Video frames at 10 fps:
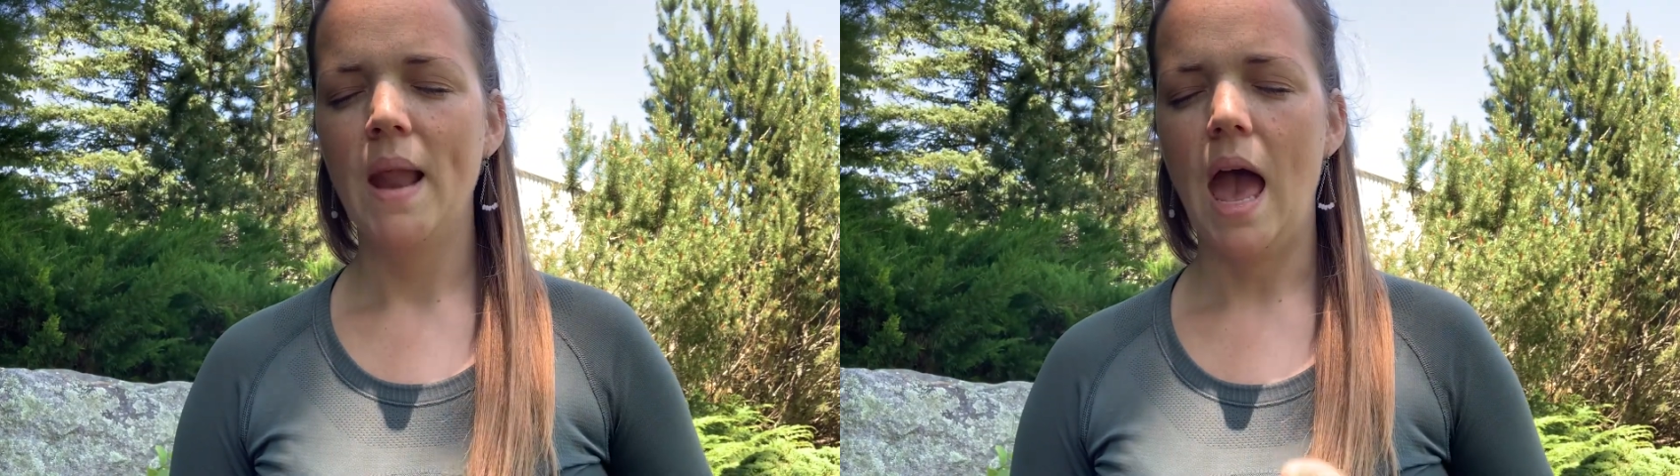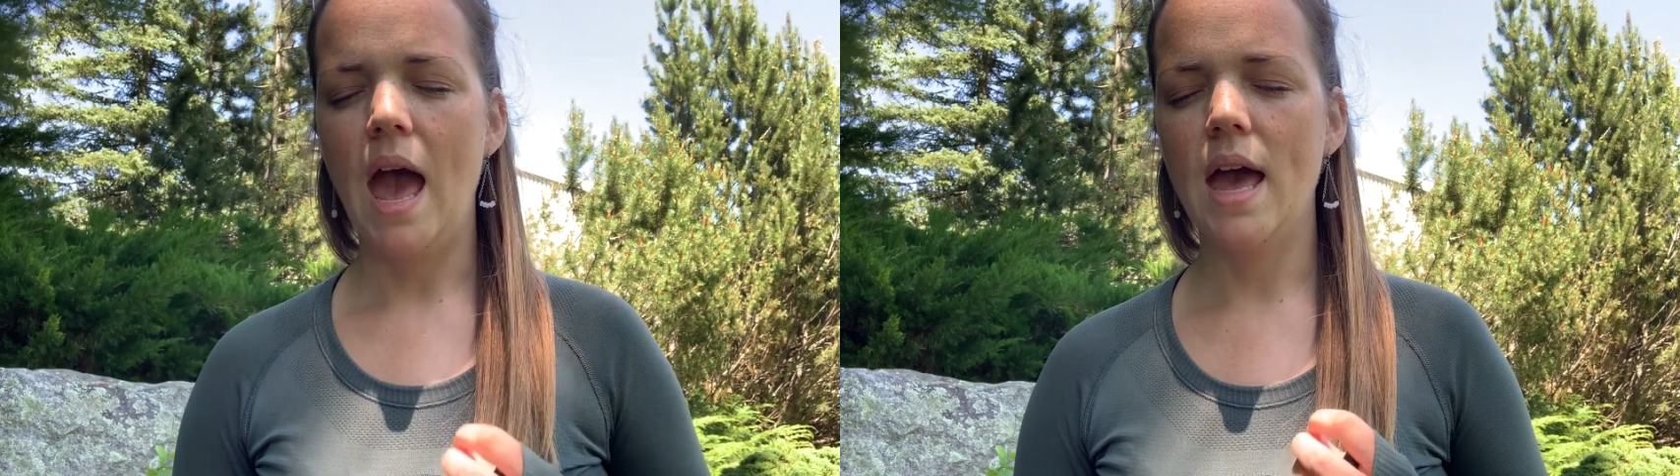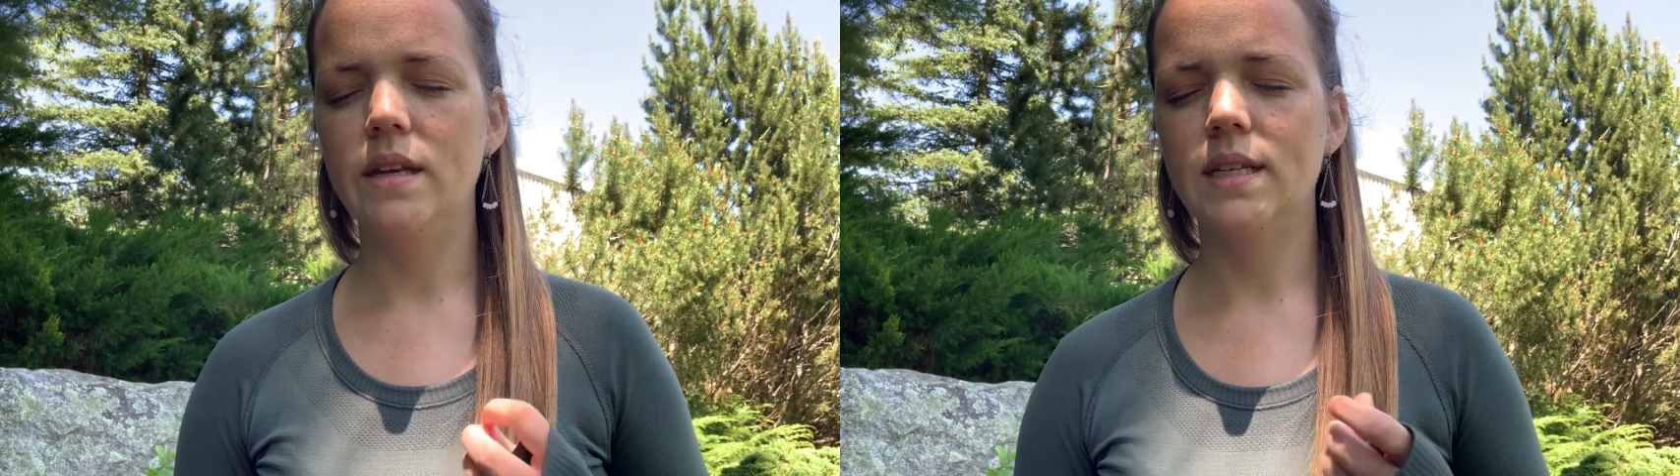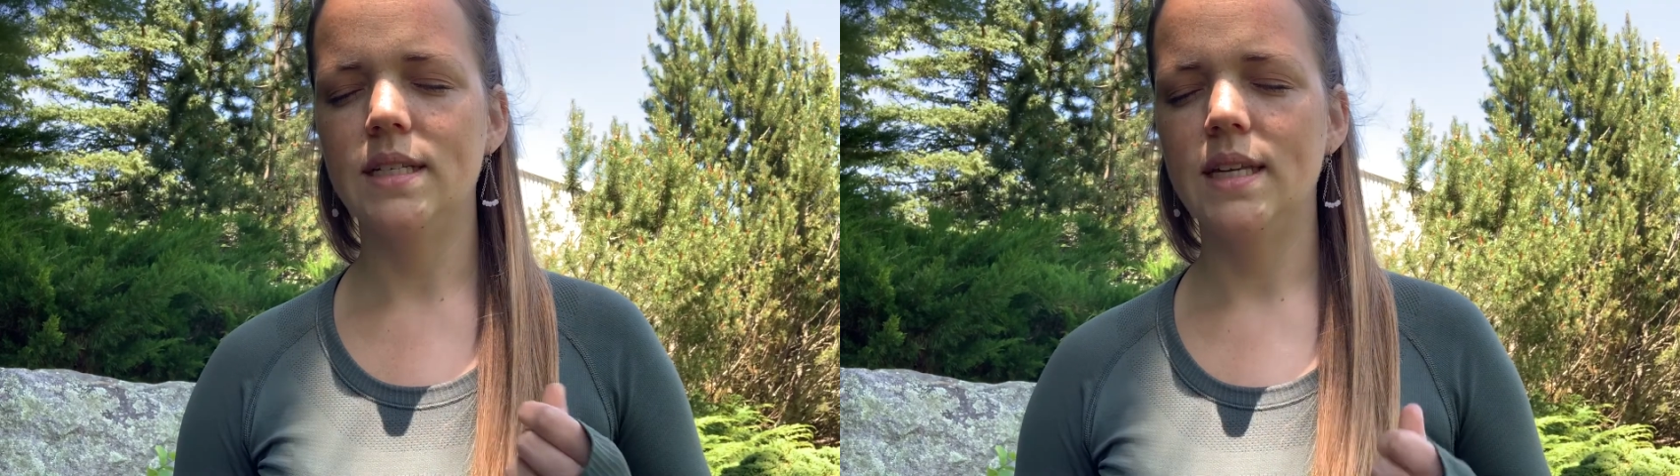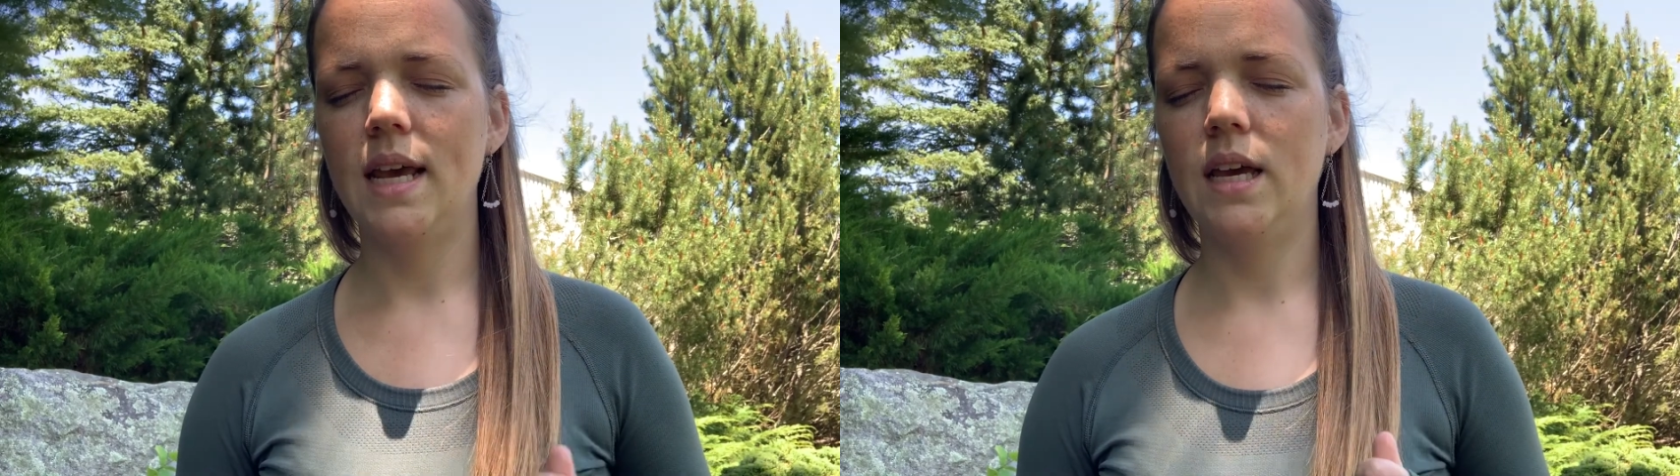and
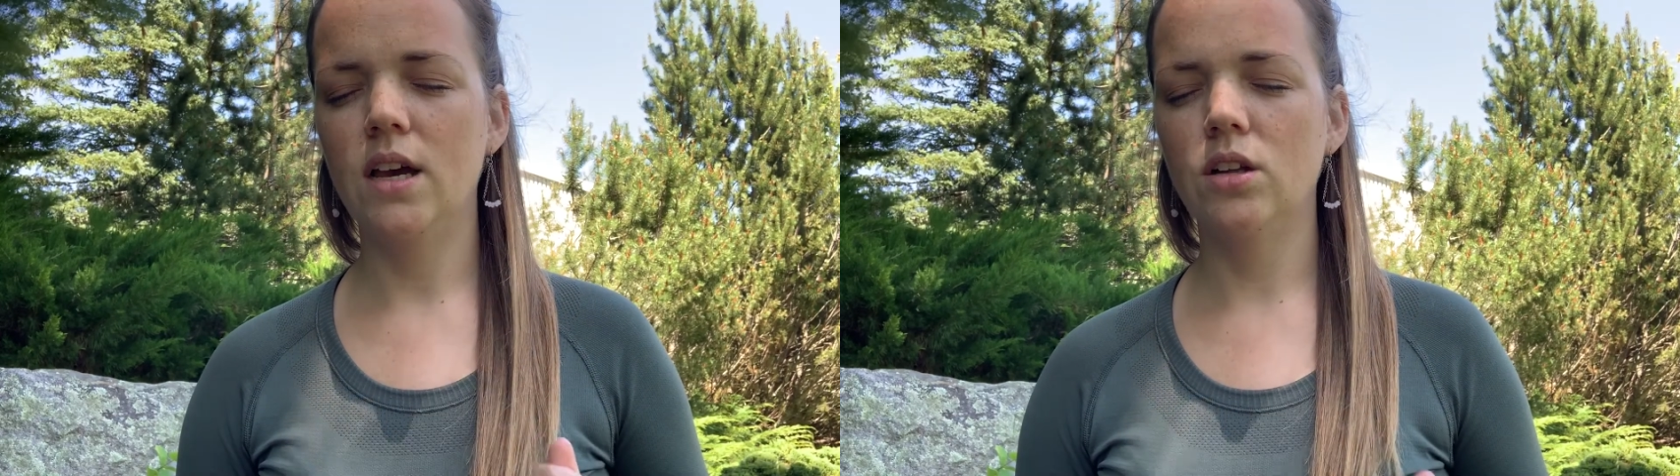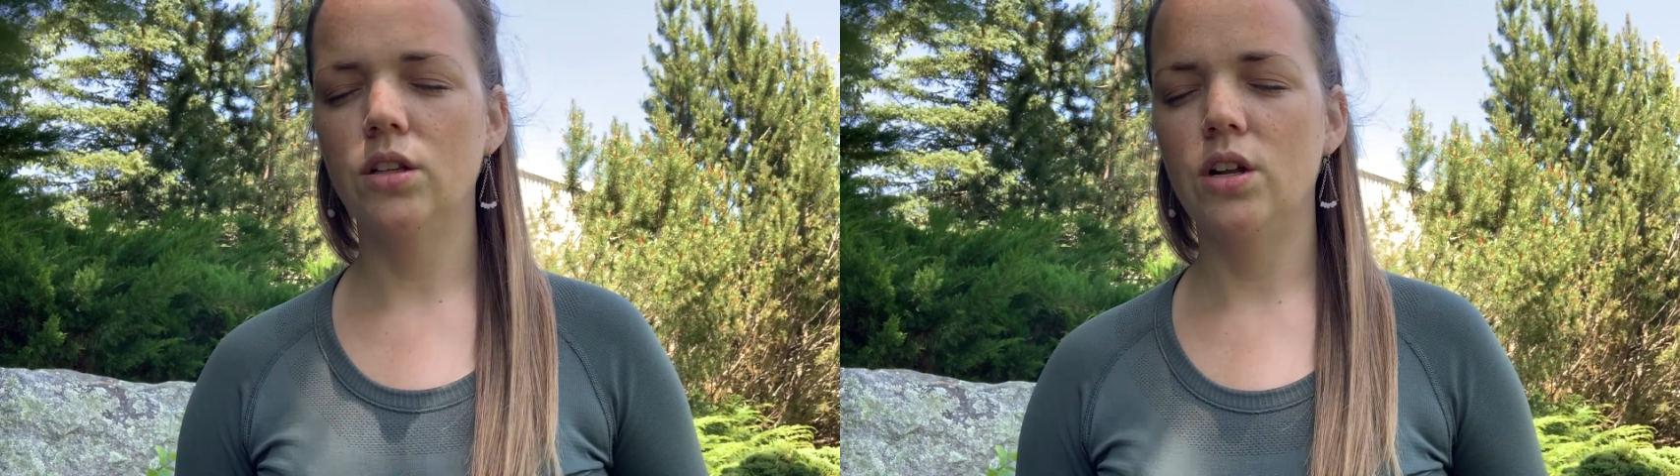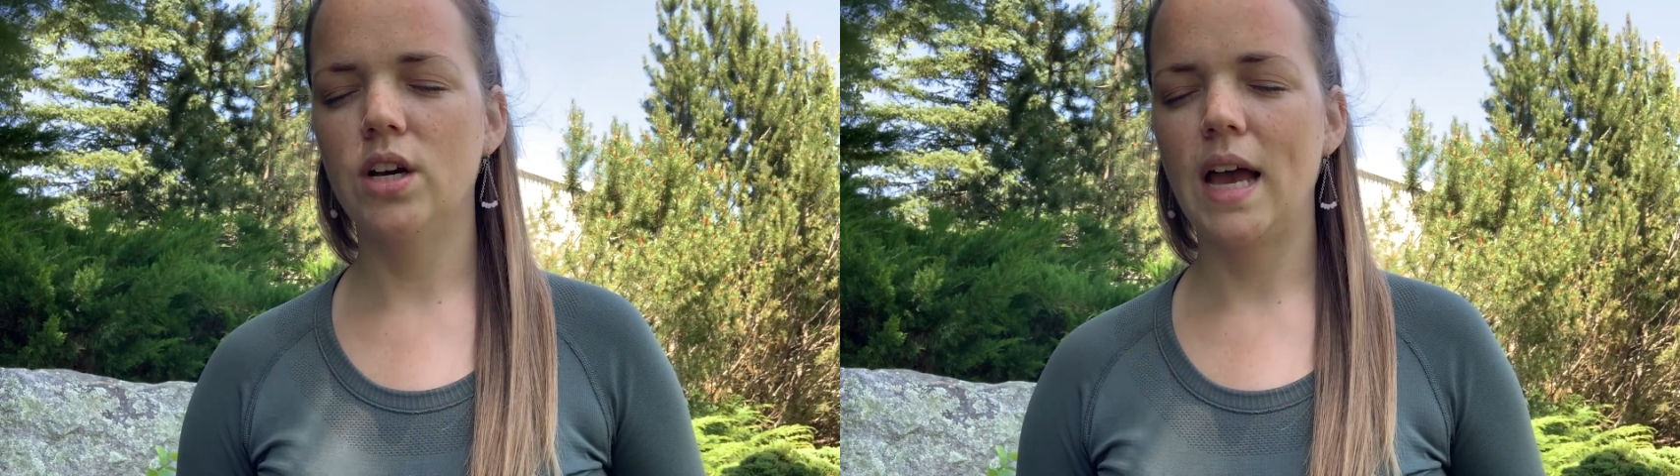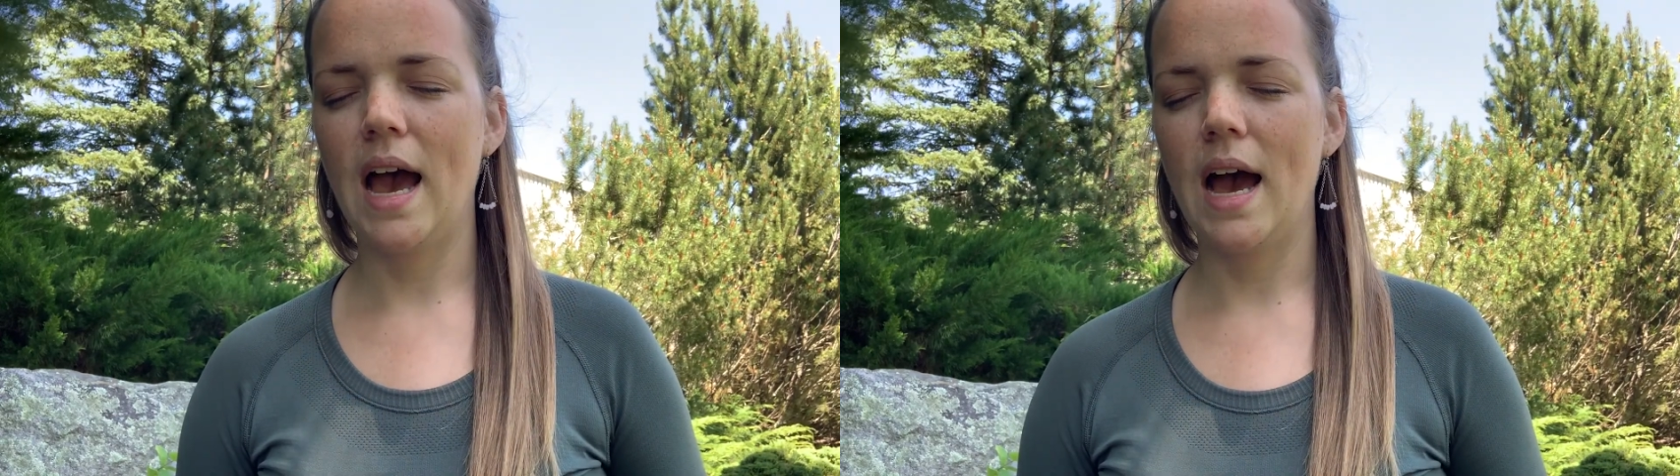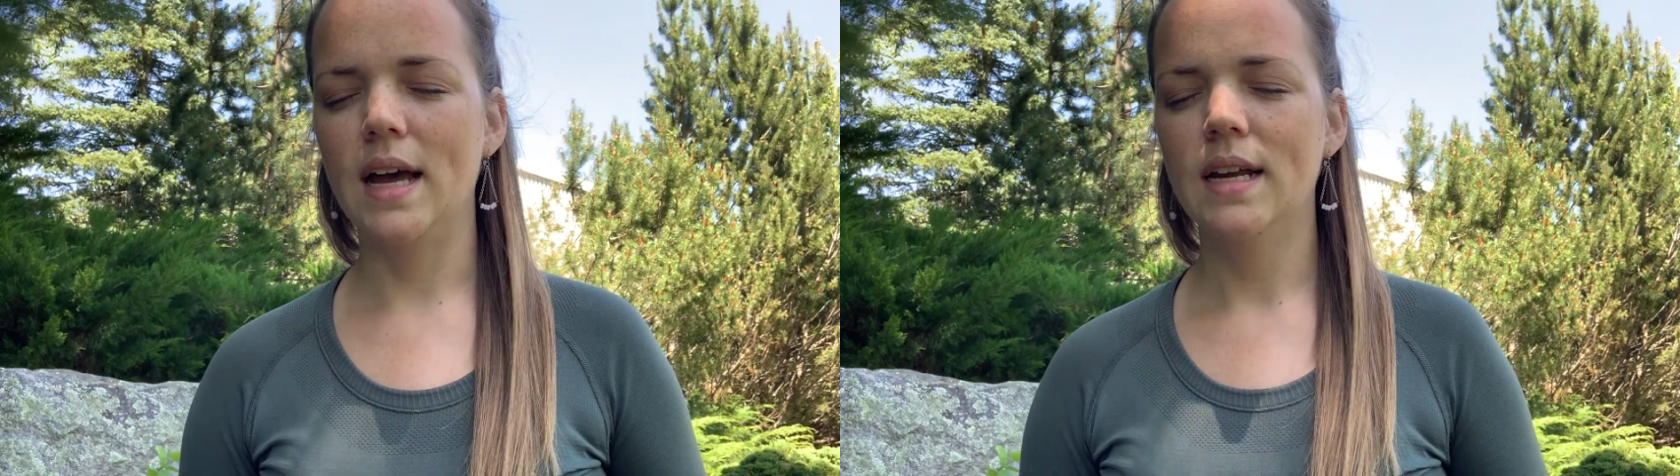taking a look at